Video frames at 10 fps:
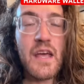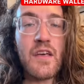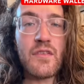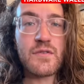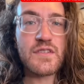
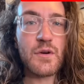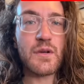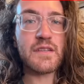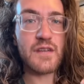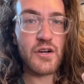those
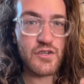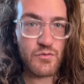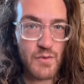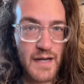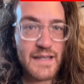tokens are
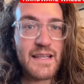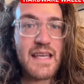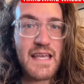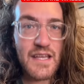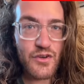directly
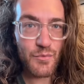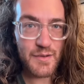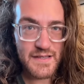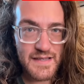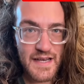in your
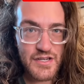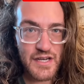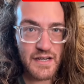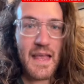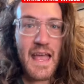possession.
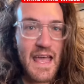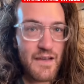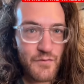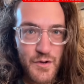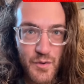
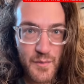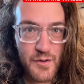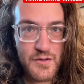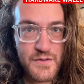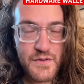Every crypto
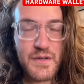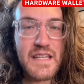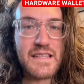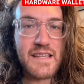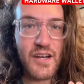user
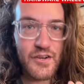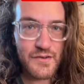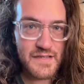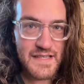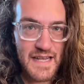needs to
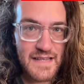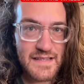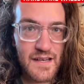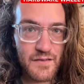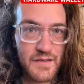understand
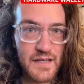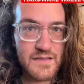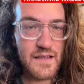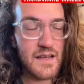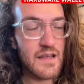
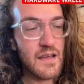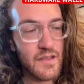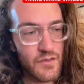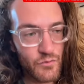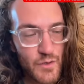self-custody,
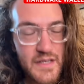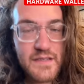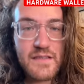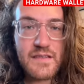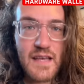the
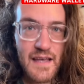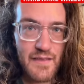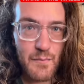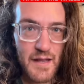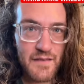risks and the
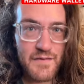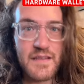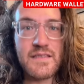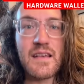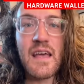
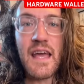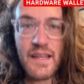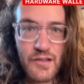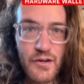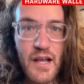benefits, and
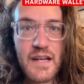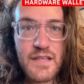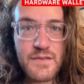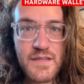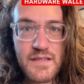learn how to
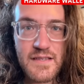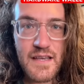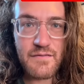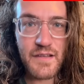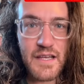use it safely.